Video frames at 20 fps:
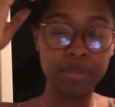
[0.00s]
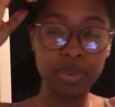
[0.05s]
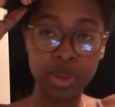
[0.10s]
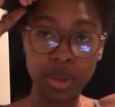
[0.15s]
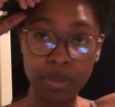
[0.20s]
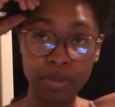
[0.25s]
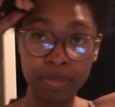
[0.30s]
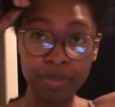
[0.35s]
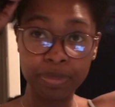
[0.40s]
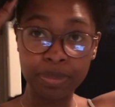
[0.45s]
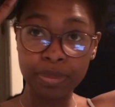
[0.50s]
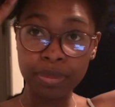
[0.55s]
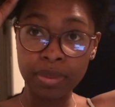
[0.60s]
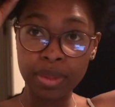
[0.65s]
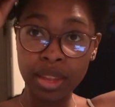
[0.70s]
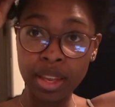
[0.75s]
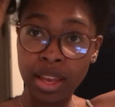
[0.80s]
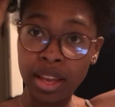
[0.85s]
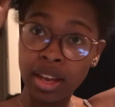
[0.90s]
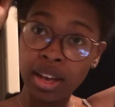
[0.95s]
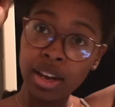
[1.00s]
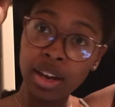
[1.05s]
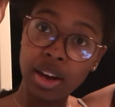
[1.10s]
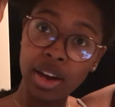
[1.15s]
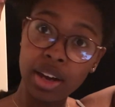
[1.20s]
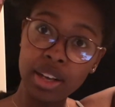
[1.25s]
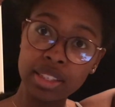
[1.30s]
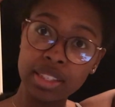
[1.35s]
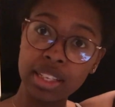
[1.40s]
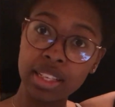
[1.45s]
So,
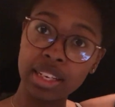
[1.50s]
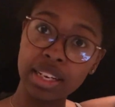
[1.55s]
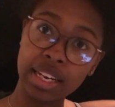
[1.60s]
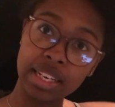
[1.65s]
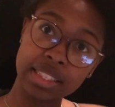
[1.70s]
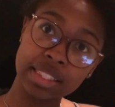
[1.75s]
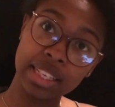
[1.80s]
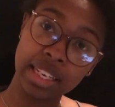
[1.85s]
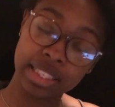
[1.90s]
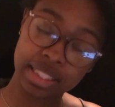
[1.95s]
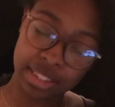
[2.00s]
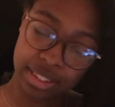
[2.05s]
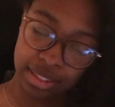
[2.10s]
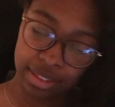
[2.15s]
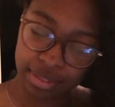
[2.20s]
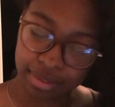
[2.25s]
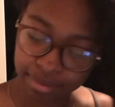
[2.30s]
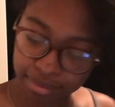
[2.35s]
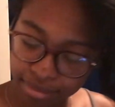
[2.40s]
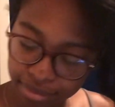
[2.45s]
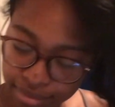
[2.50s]
on to the next section.